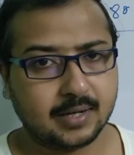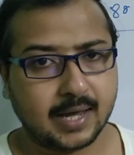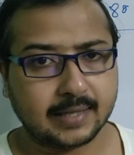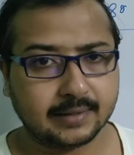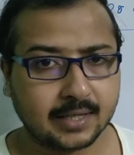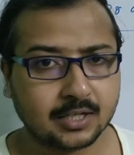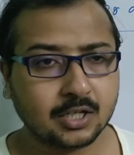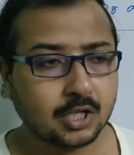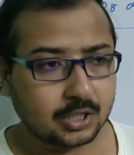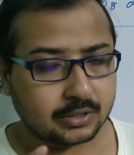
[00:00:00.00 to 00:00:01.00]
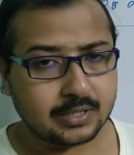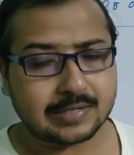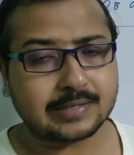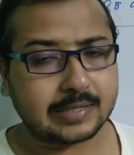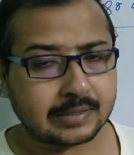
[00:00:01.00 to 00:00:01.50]
and then
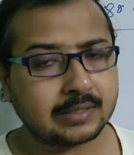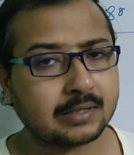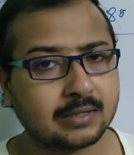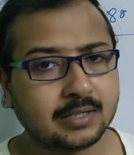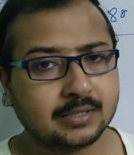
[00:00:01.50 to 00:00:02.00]
this signal